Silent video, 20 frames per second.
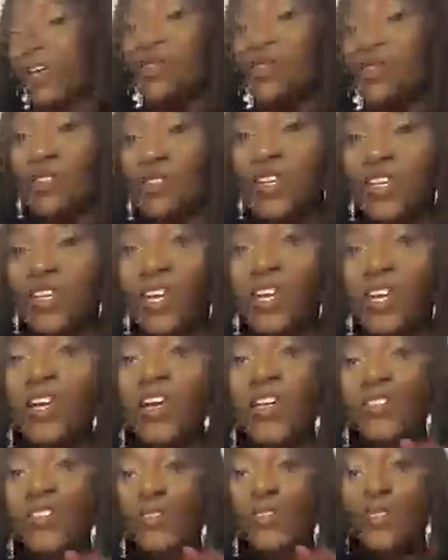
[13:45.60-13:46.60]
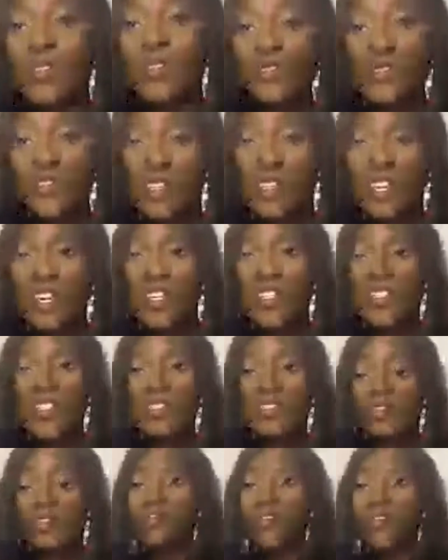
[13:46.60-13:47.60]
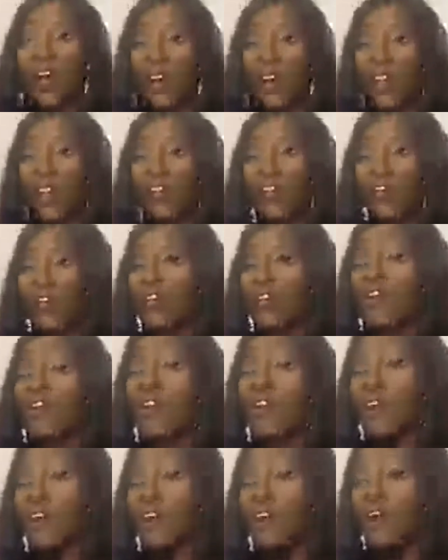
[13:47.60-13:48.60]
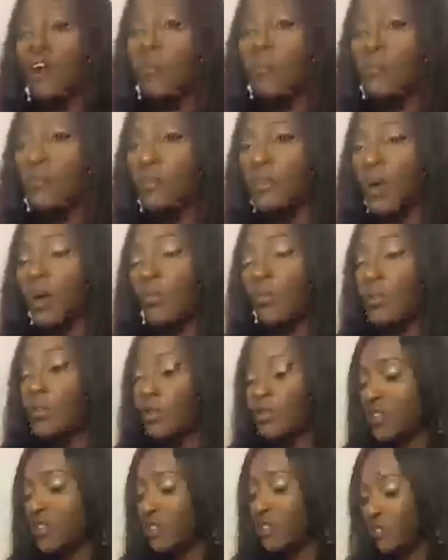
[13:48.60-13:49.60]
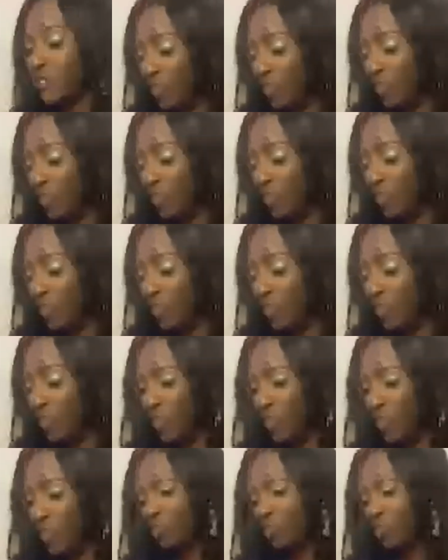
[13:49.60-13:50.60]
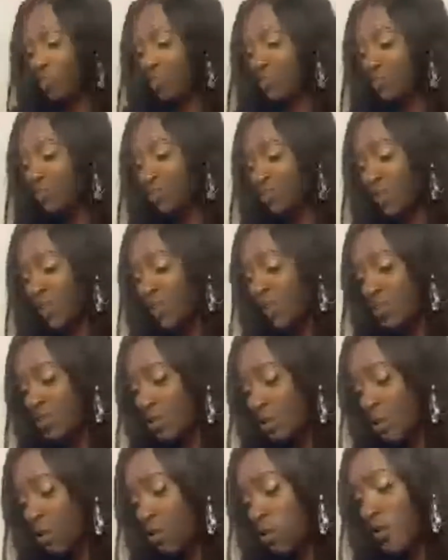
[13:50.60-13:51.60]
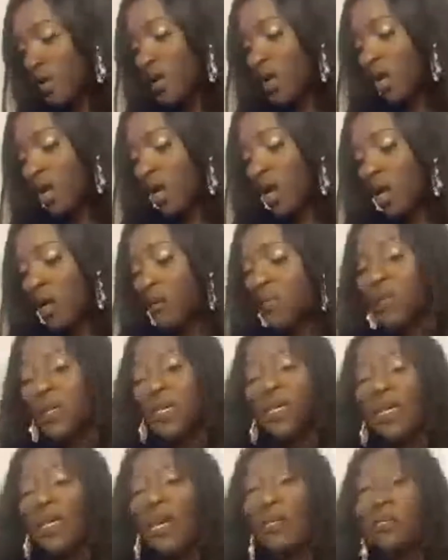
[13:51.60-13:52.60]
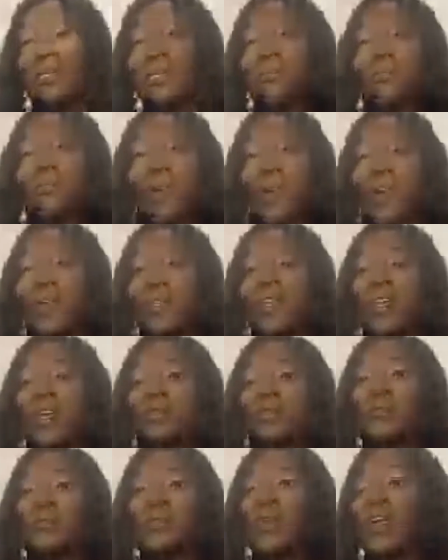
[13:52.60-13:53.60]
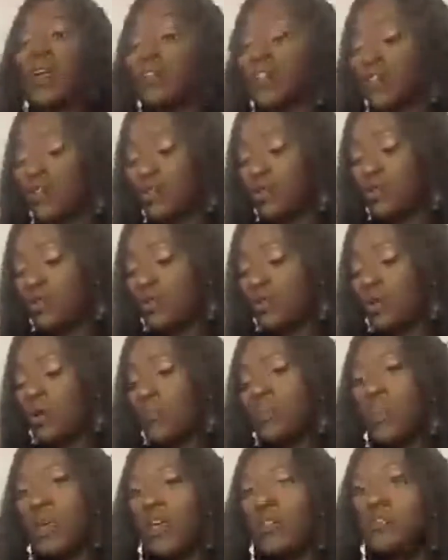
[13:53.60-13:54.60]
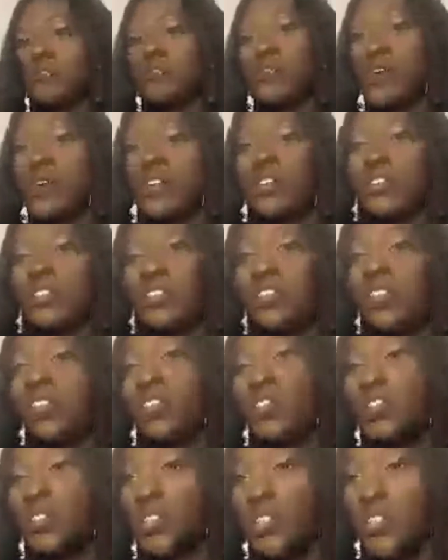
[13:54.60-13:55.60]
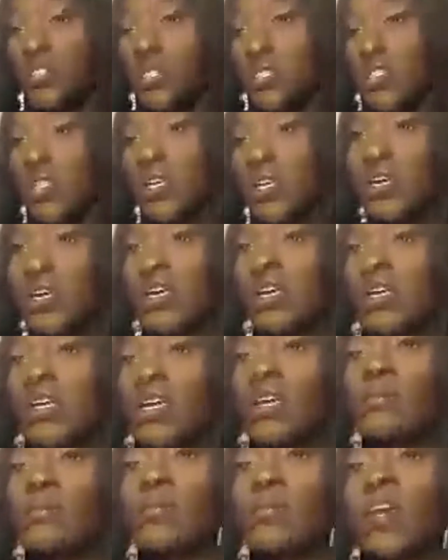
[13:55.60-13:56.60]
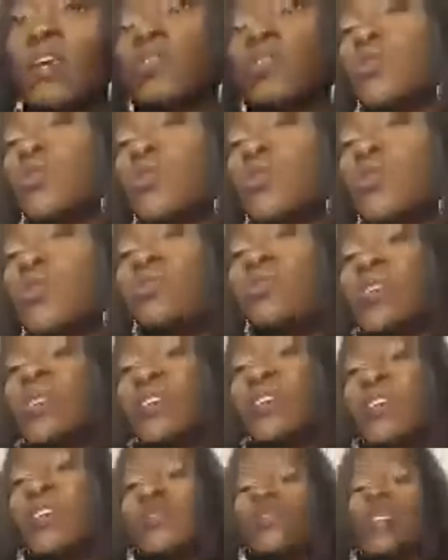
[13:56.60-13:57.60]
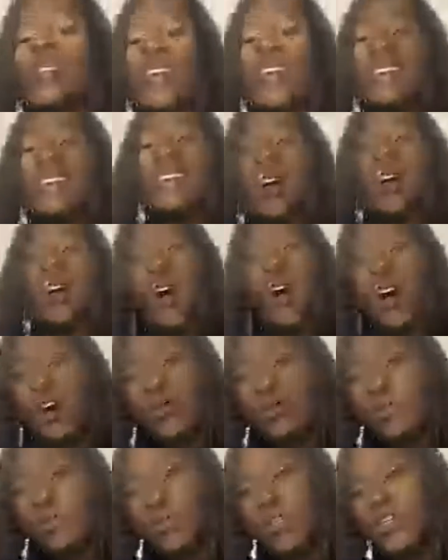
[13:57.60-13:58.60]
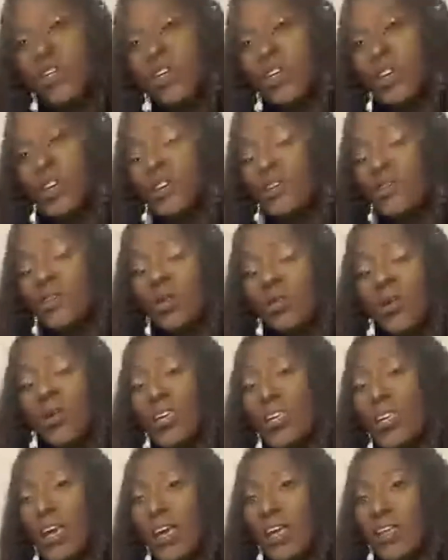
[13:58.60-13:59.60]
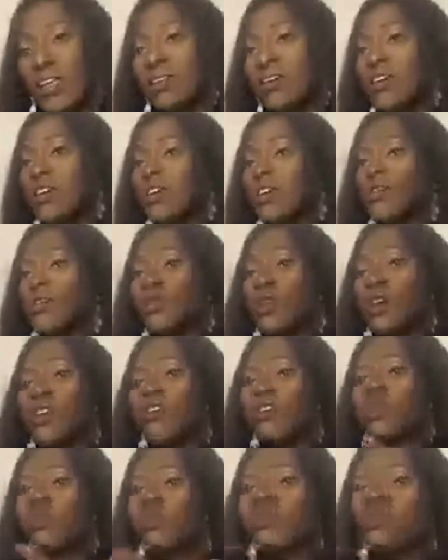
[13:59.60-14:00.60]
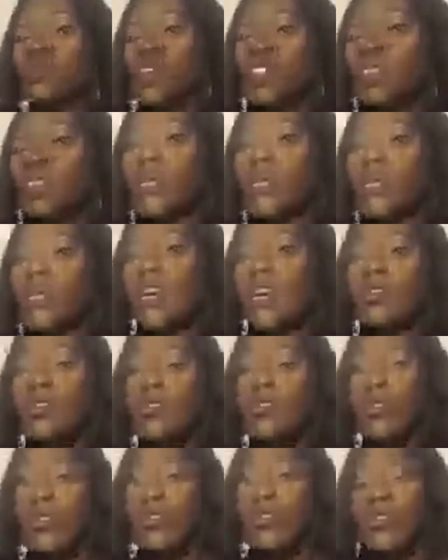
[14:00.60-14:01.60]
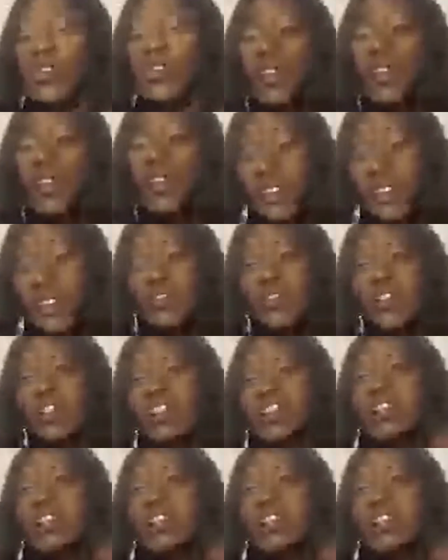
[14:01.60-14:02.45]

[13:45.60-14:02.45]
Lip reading: so that you can get notifications of other uploaded videos. So pain can make you make rush decisions, can make you even inflict harm. So again, you are in so much pain, you're not thinking straight, it's